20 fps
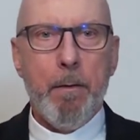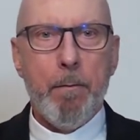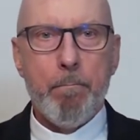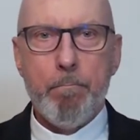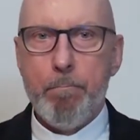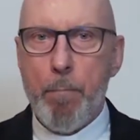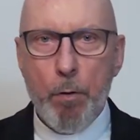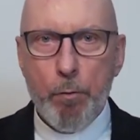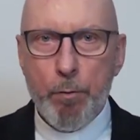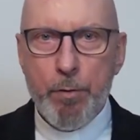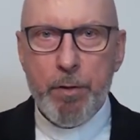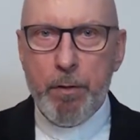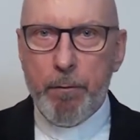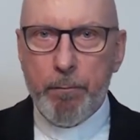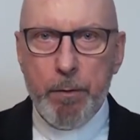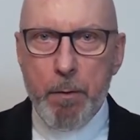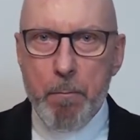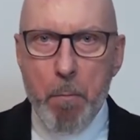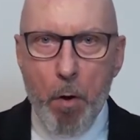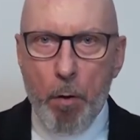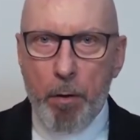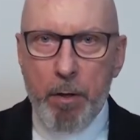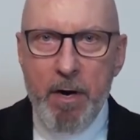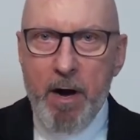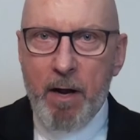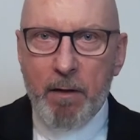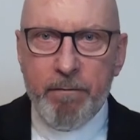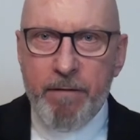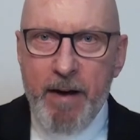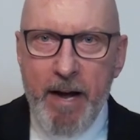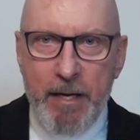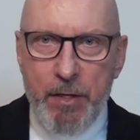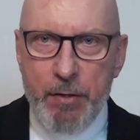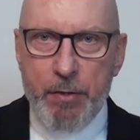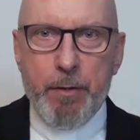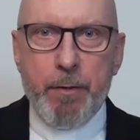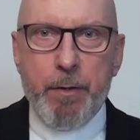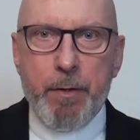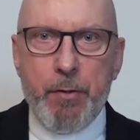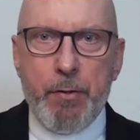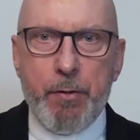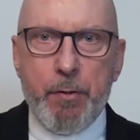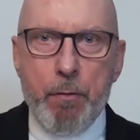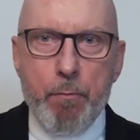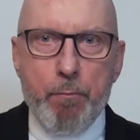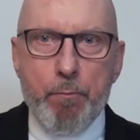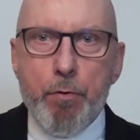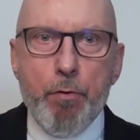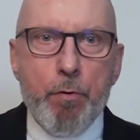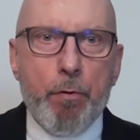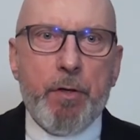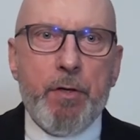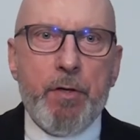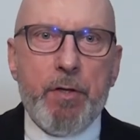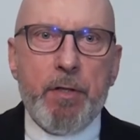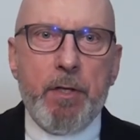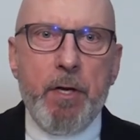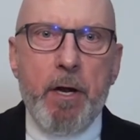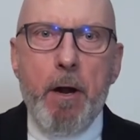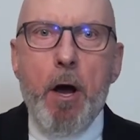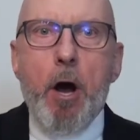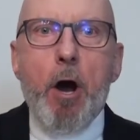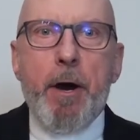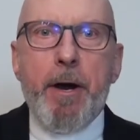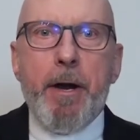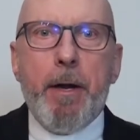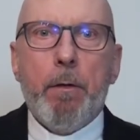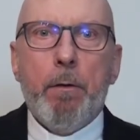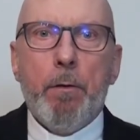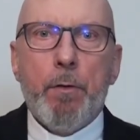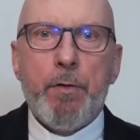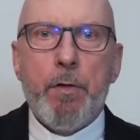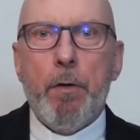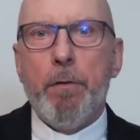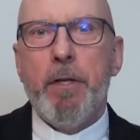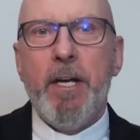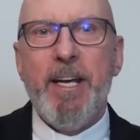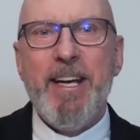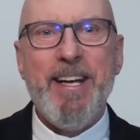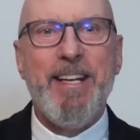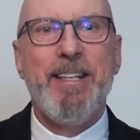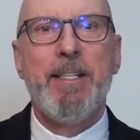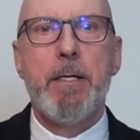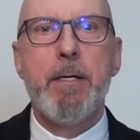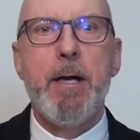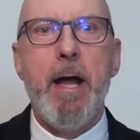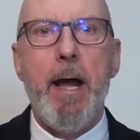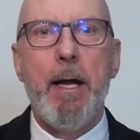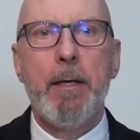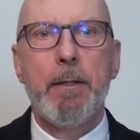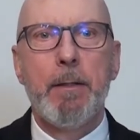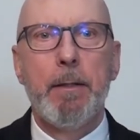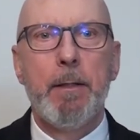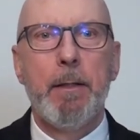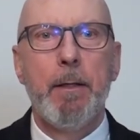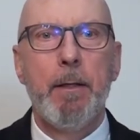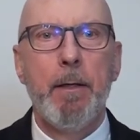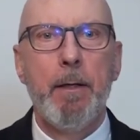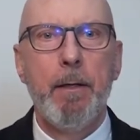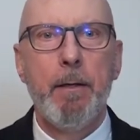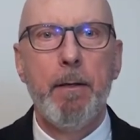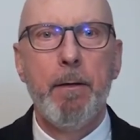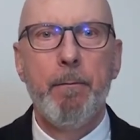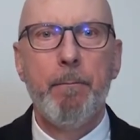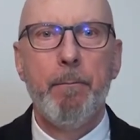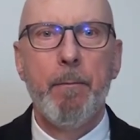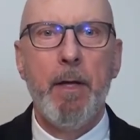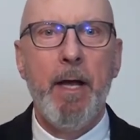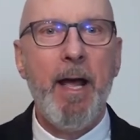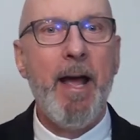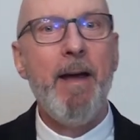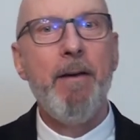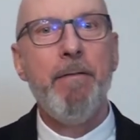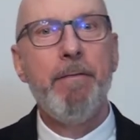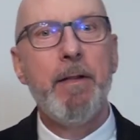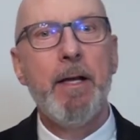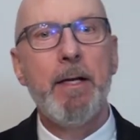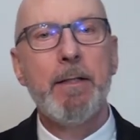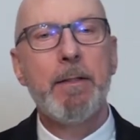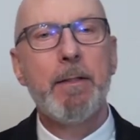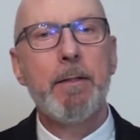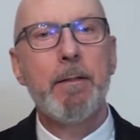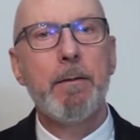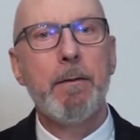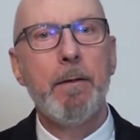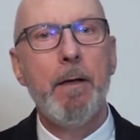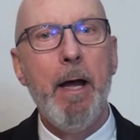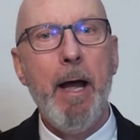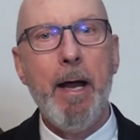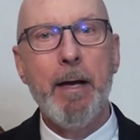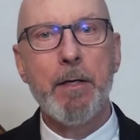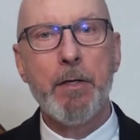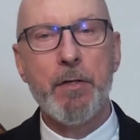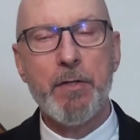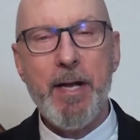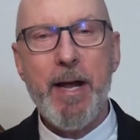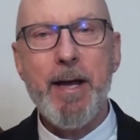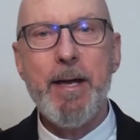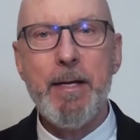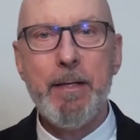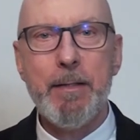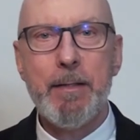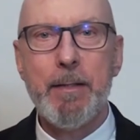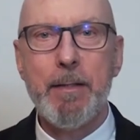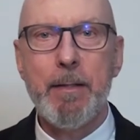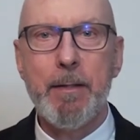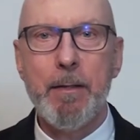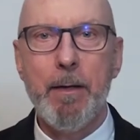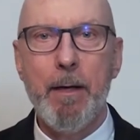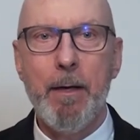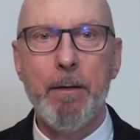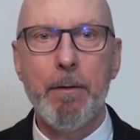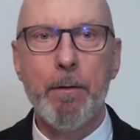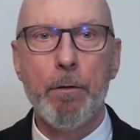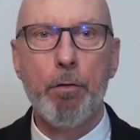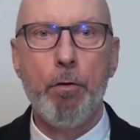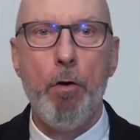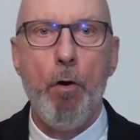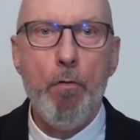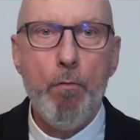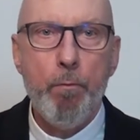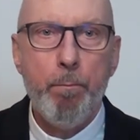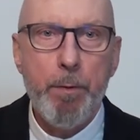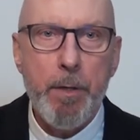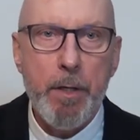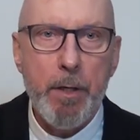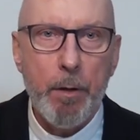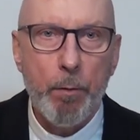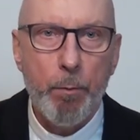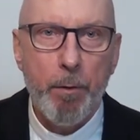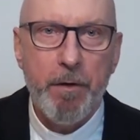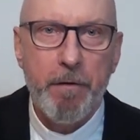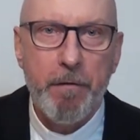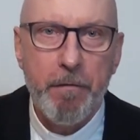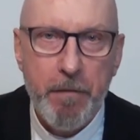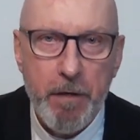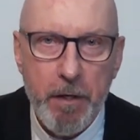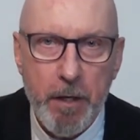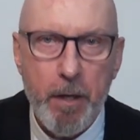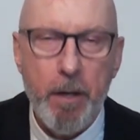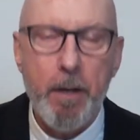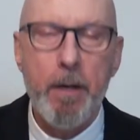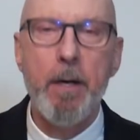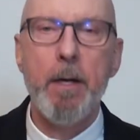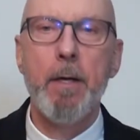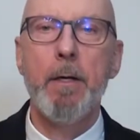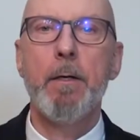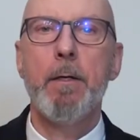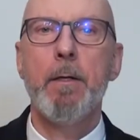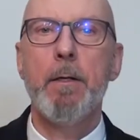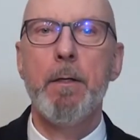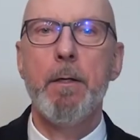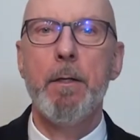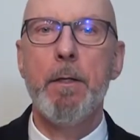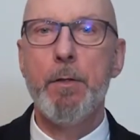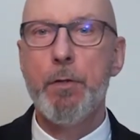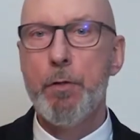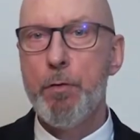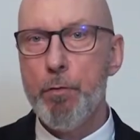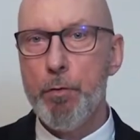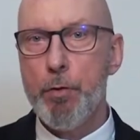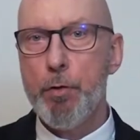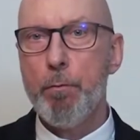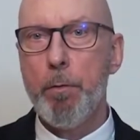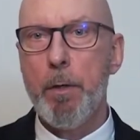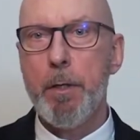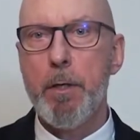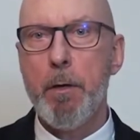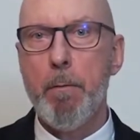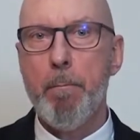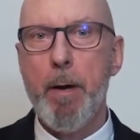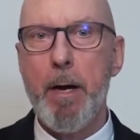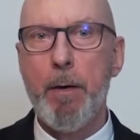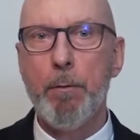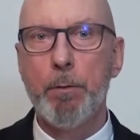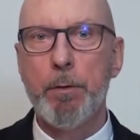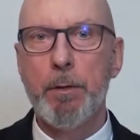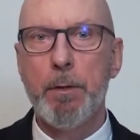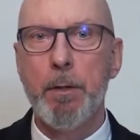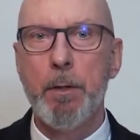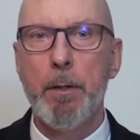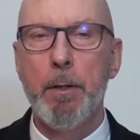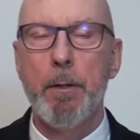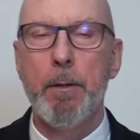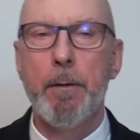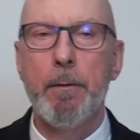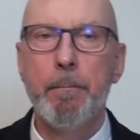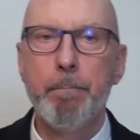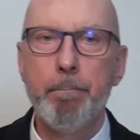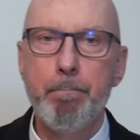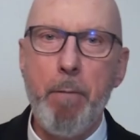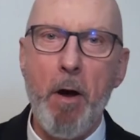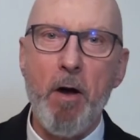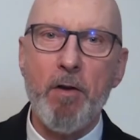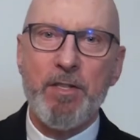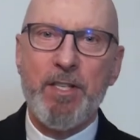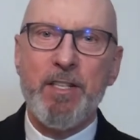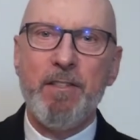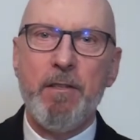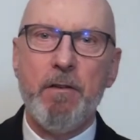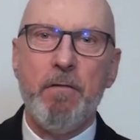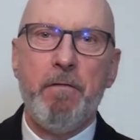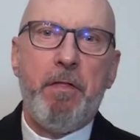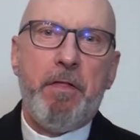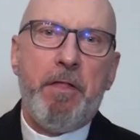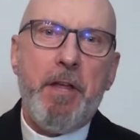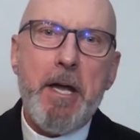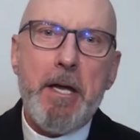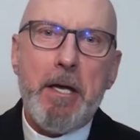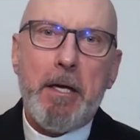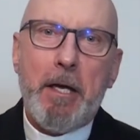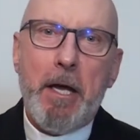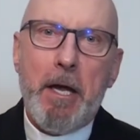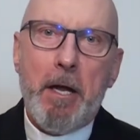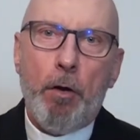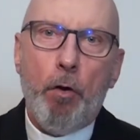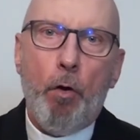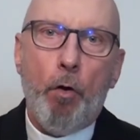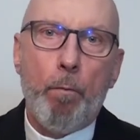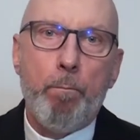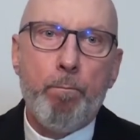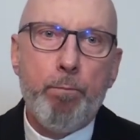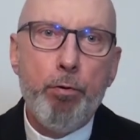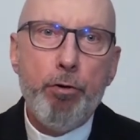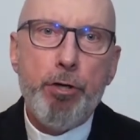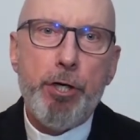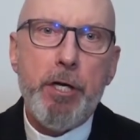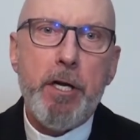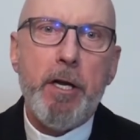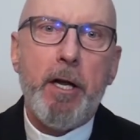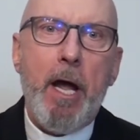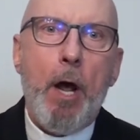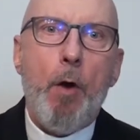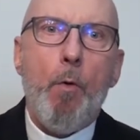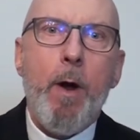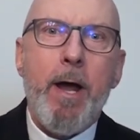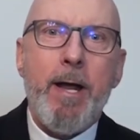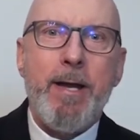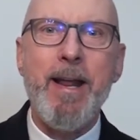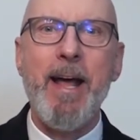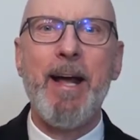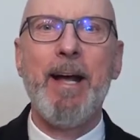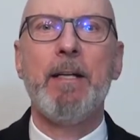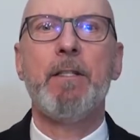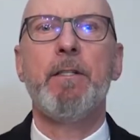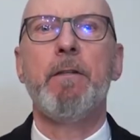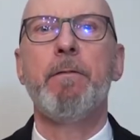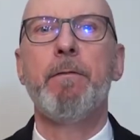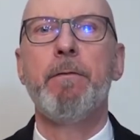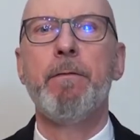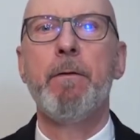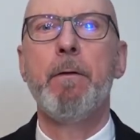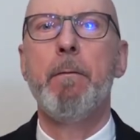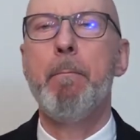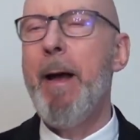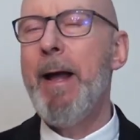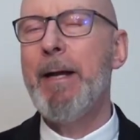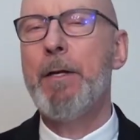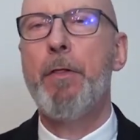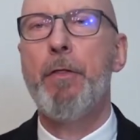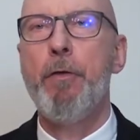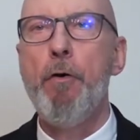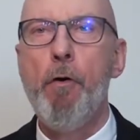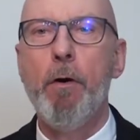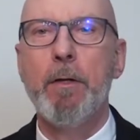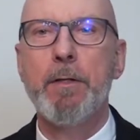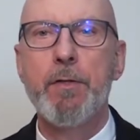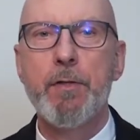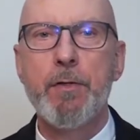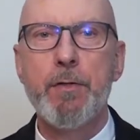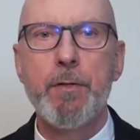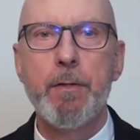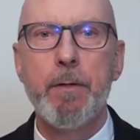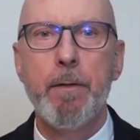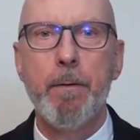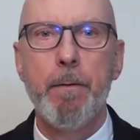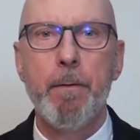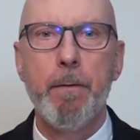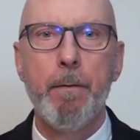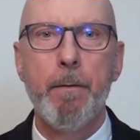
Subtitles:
Most of the modern advisors of books and articles on the internet have that anxiety and coping with fear is usually about positive thinking or pushing away negative bad thoughts.